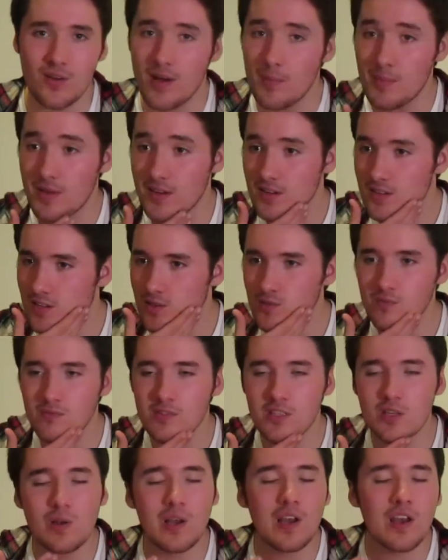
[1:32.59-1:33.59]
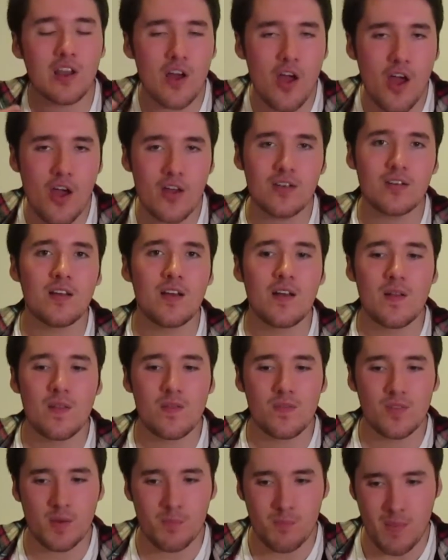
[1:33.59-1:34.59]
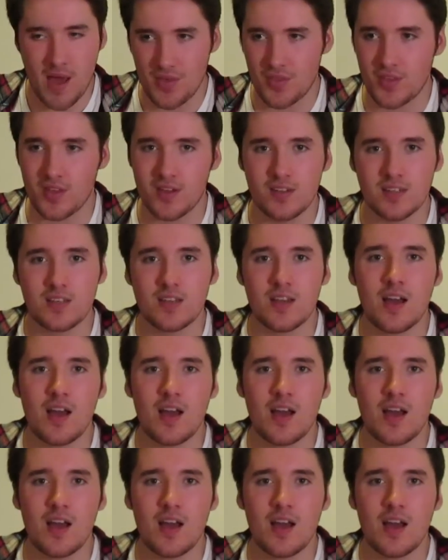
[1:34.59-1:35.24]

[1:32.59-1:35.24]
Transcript: I mean, you learn the method,